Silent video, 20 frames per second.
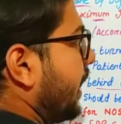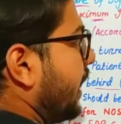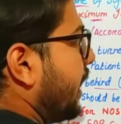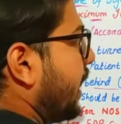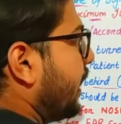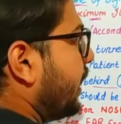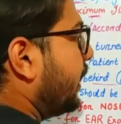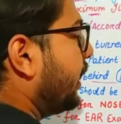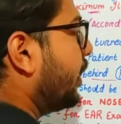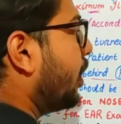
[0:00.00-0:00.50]

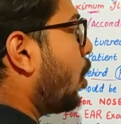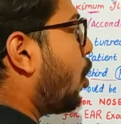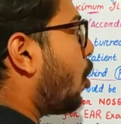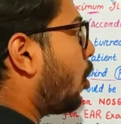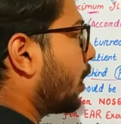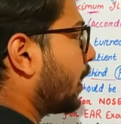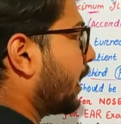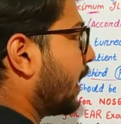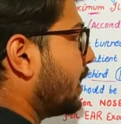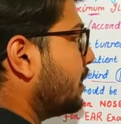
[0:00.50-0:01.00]
ENT
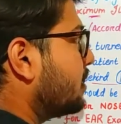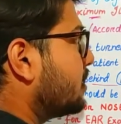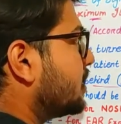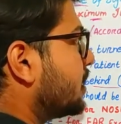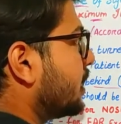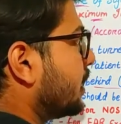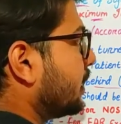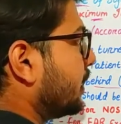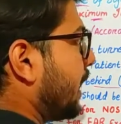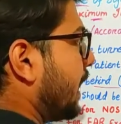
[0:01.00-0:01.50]

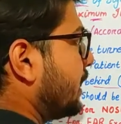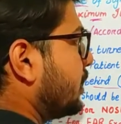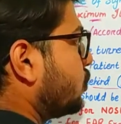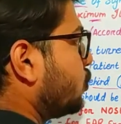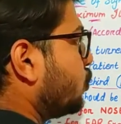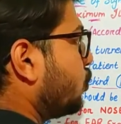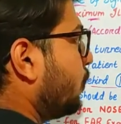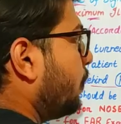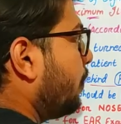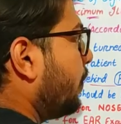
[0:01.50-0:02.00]
organs that
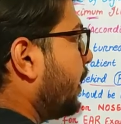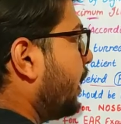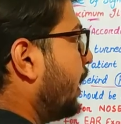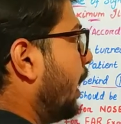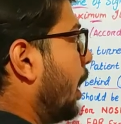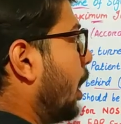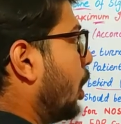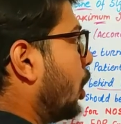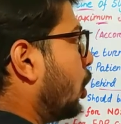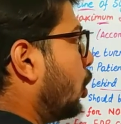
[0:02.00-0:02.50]
should
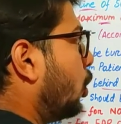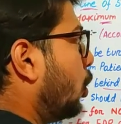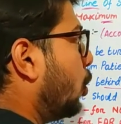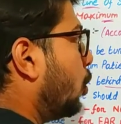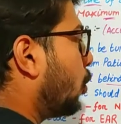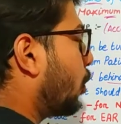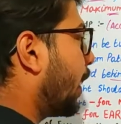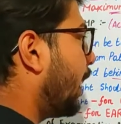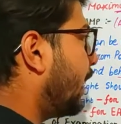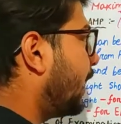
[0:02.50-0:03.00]
be
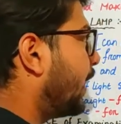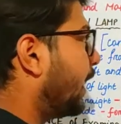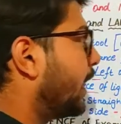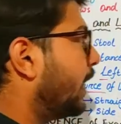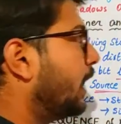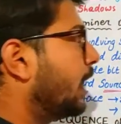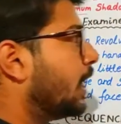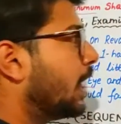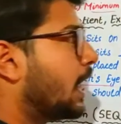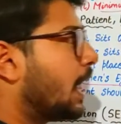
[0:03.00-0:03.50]

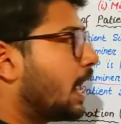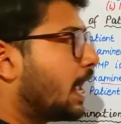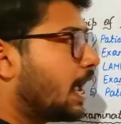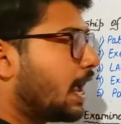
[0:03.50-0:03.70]
located,